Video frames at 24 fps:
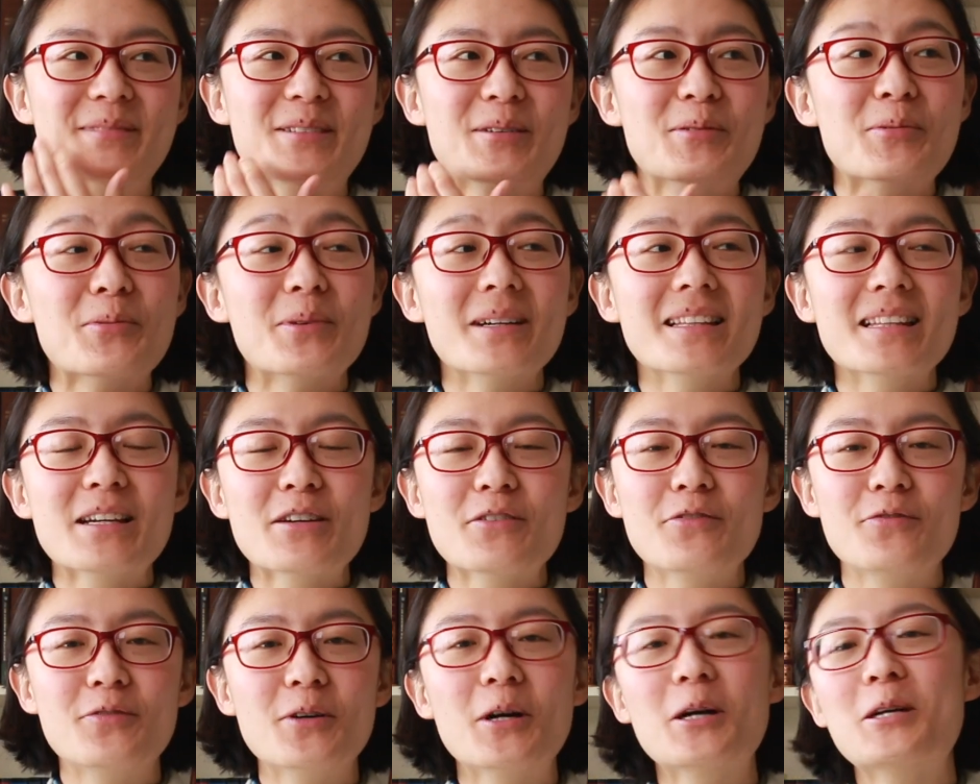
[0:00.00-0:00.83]
When I
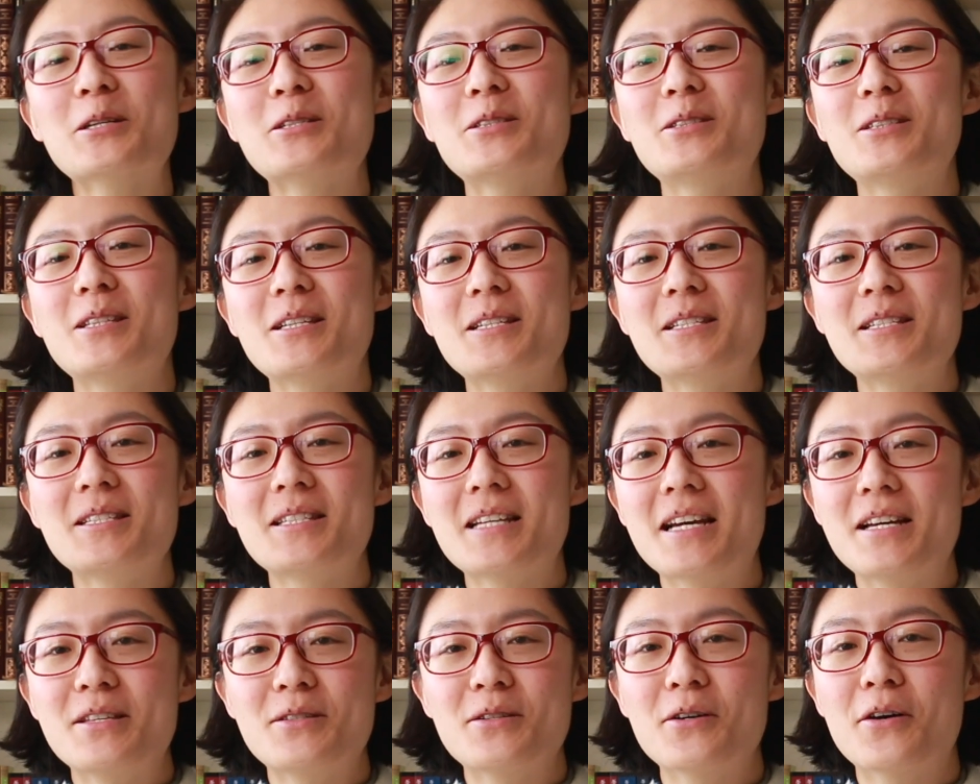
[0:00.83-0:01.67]
first
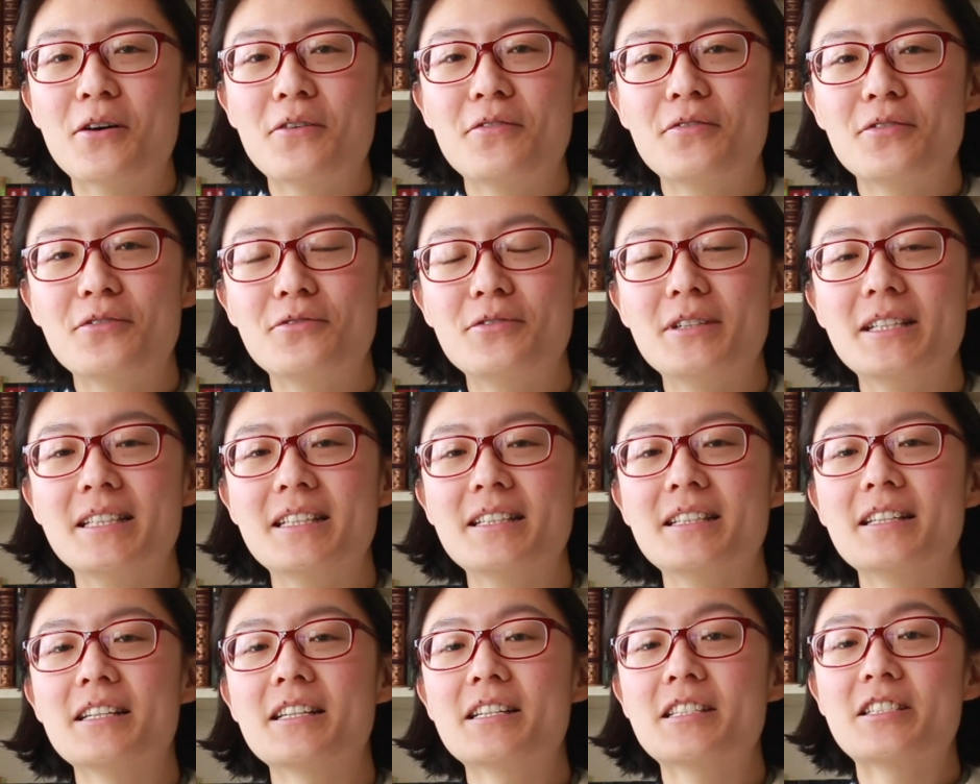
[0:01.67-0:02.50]
set off
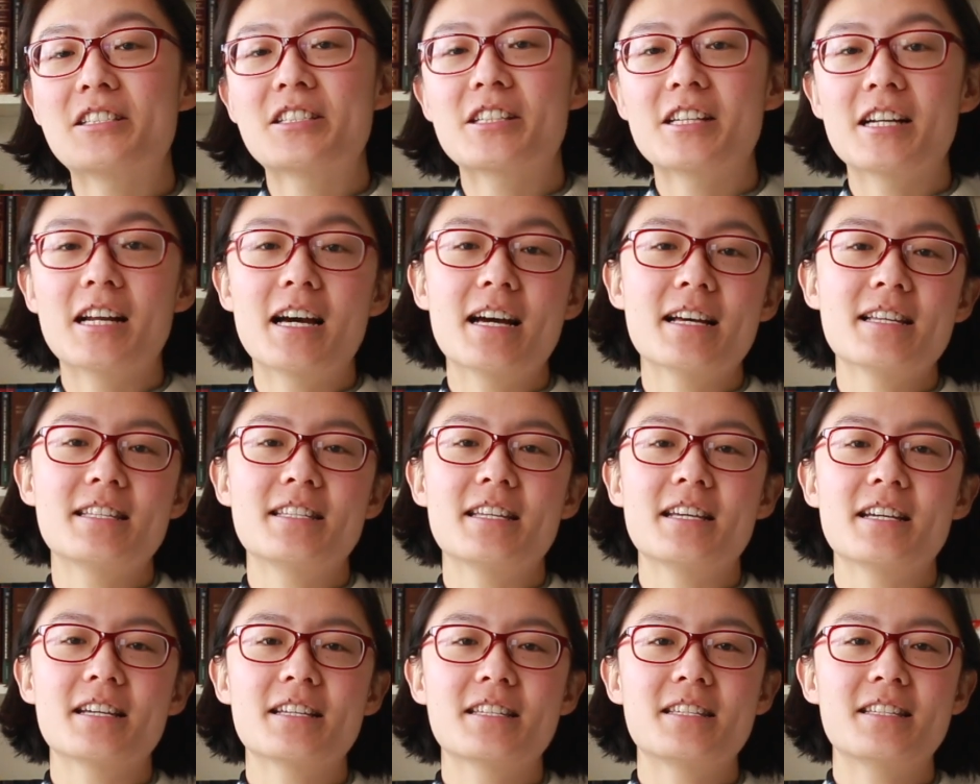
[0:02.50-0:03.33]
reading English
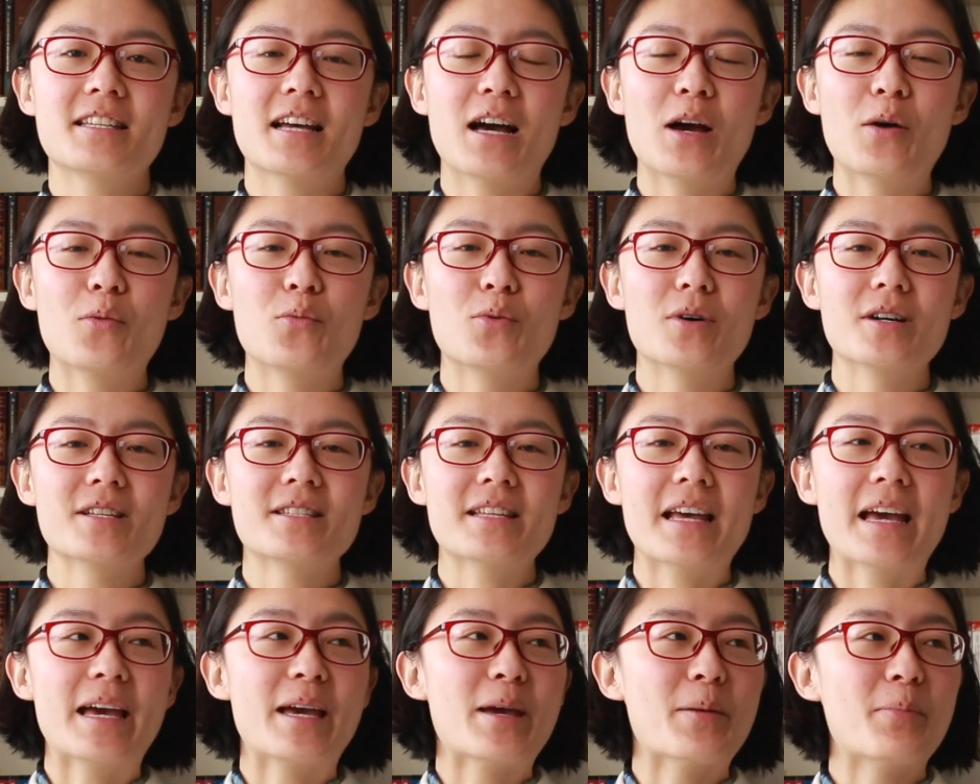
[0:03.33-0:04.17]
classics, I was
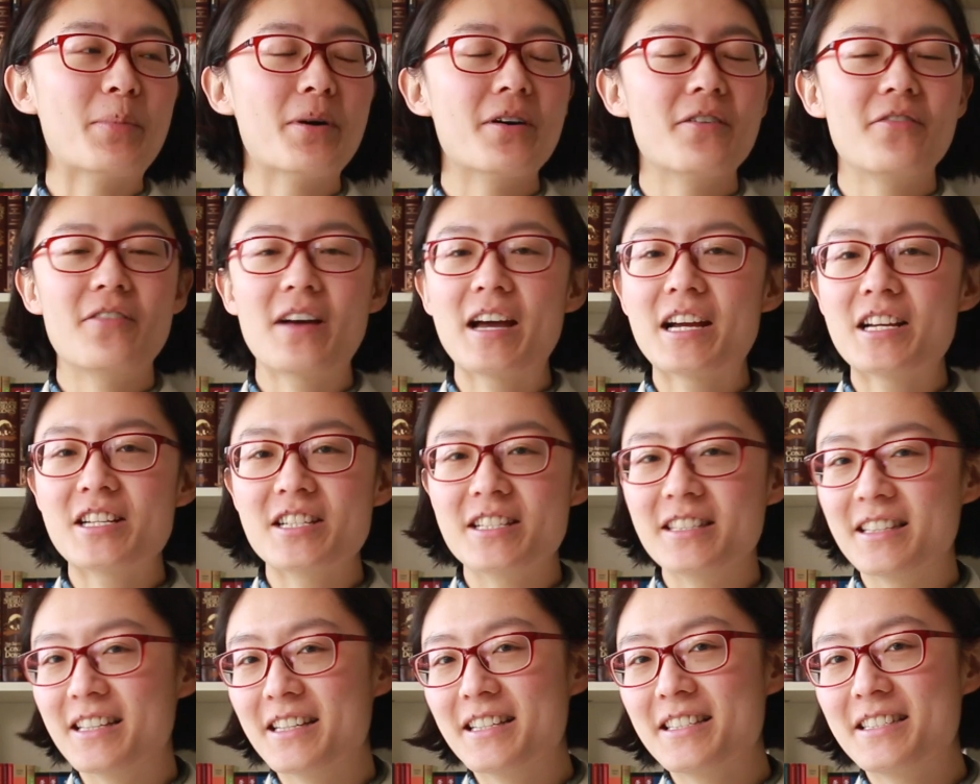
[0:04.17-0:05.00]
a
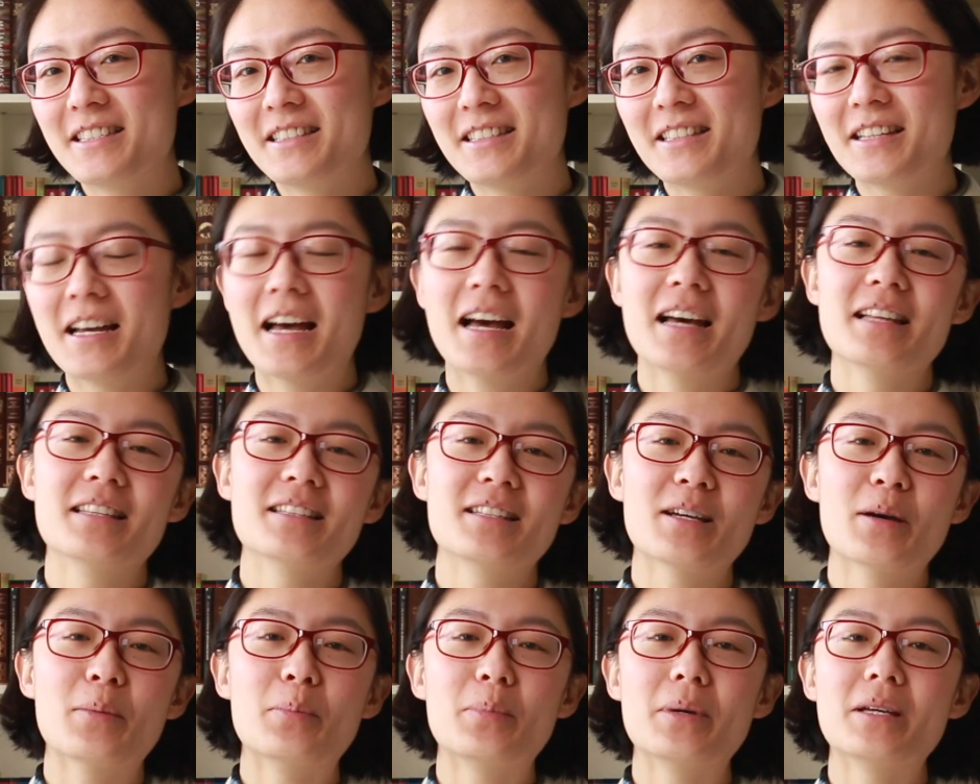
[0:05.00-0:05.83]
perfectionist
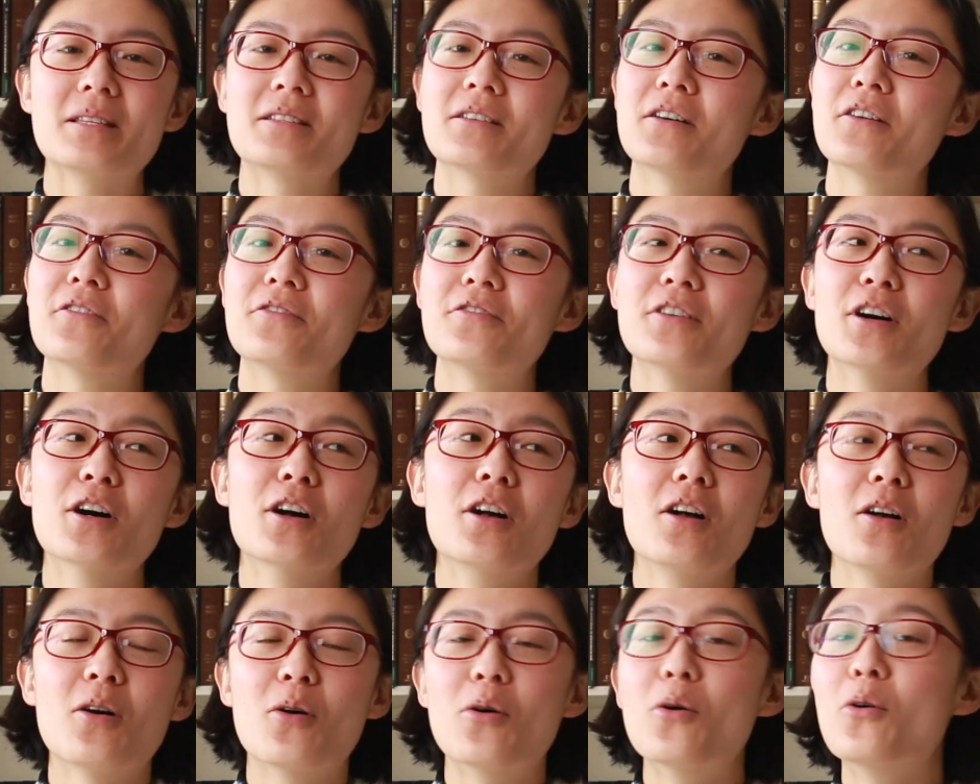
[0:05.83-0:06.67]
and a bit of
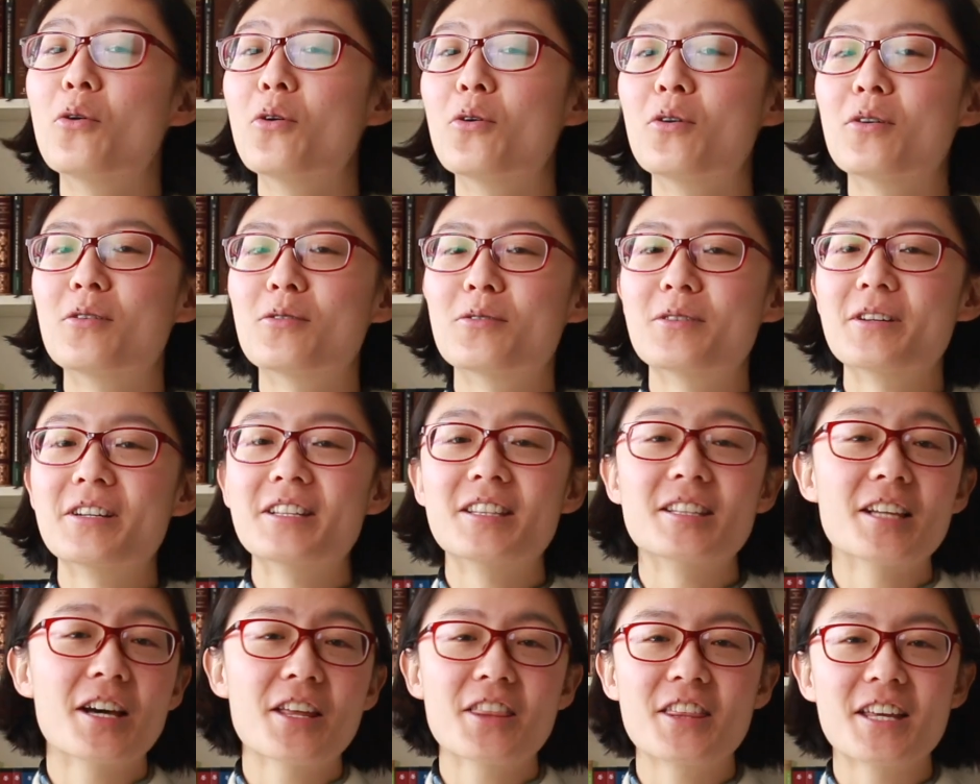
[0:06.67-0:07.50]
all or
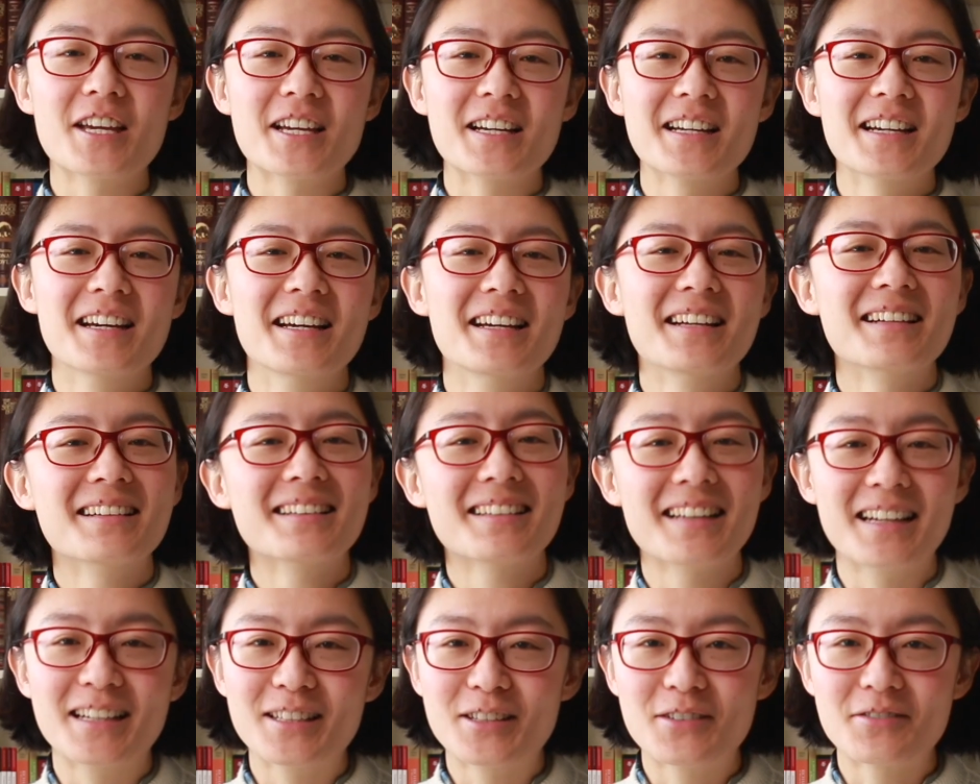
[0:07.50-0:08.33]
nothing
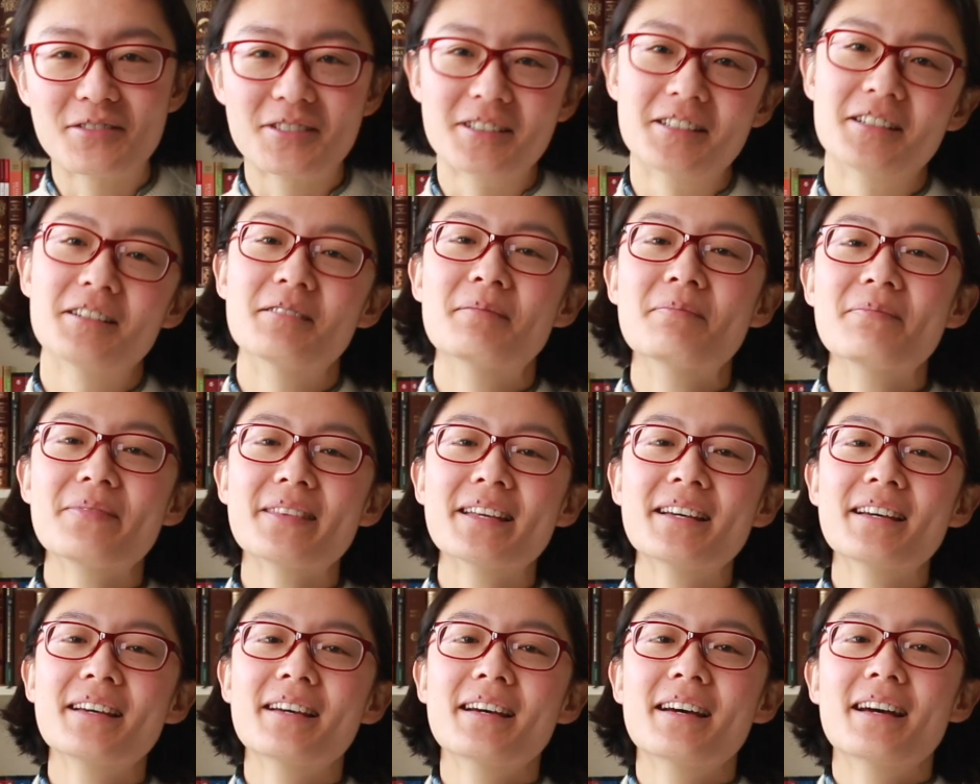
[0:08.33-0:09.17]
kind of girl.
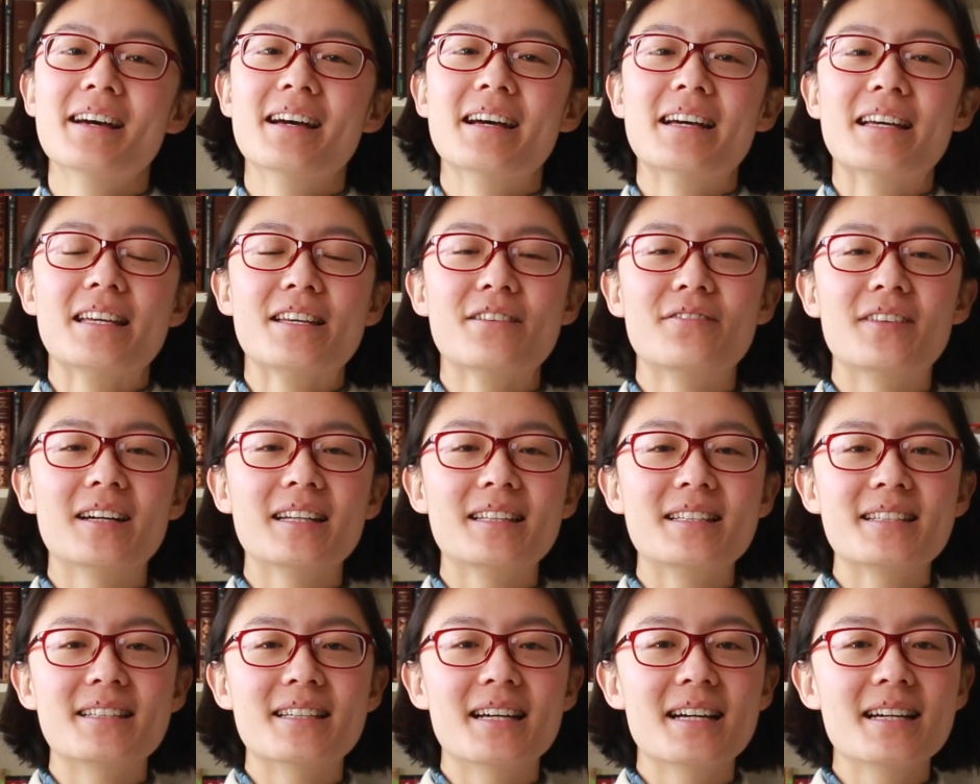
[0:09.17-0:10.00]
If I
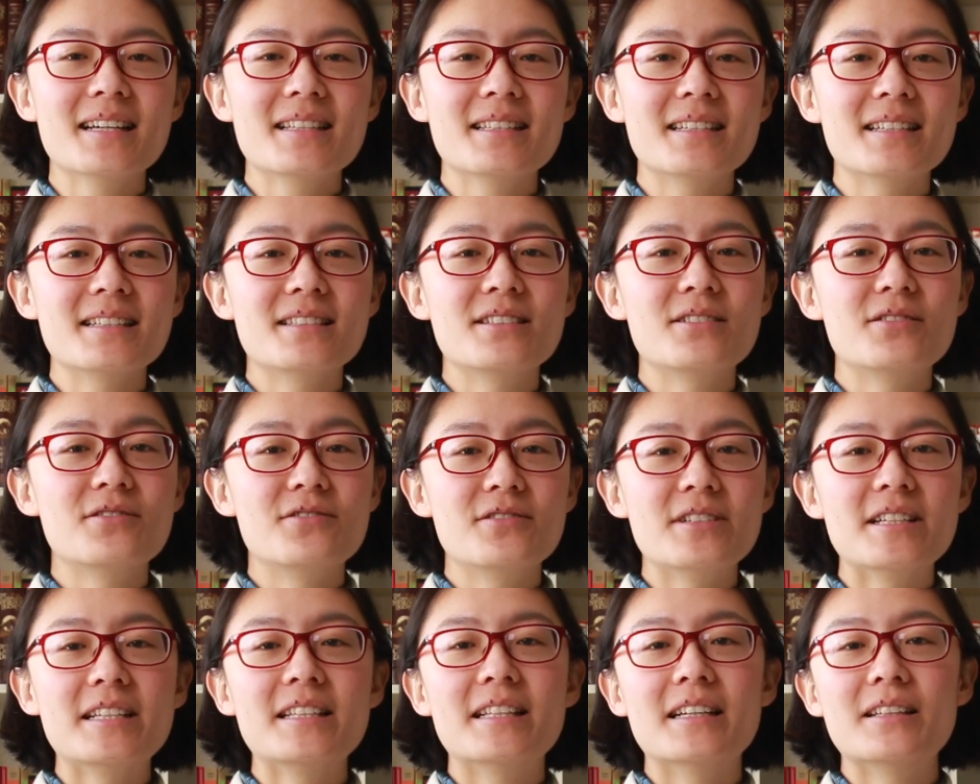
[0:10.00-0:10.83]
decided to
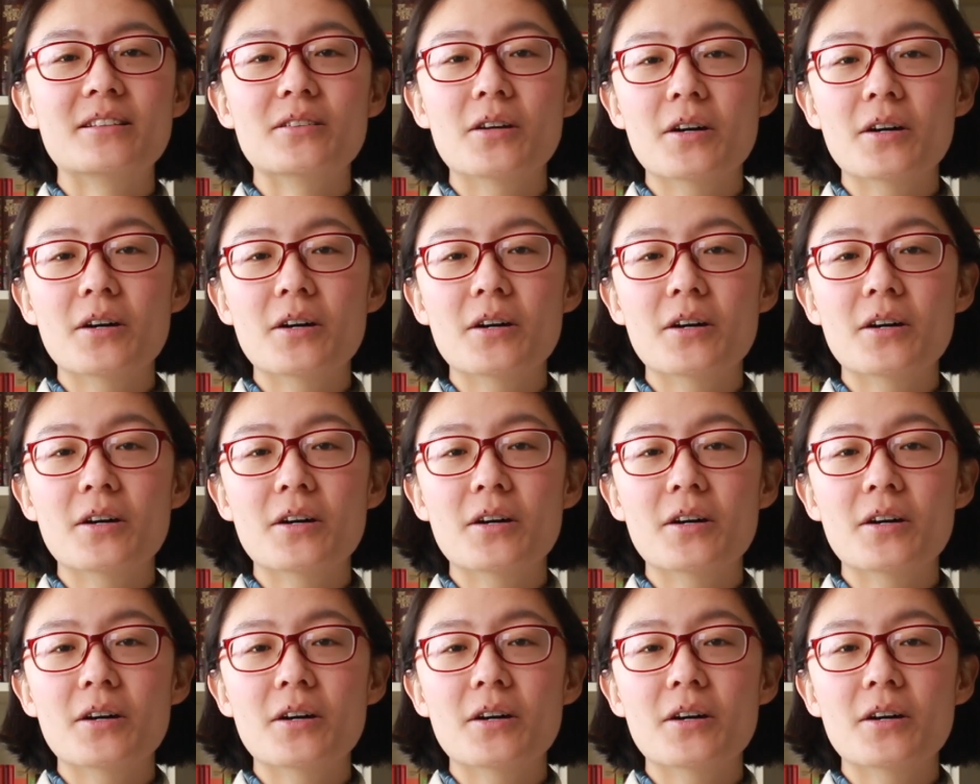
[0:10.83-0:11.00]
read an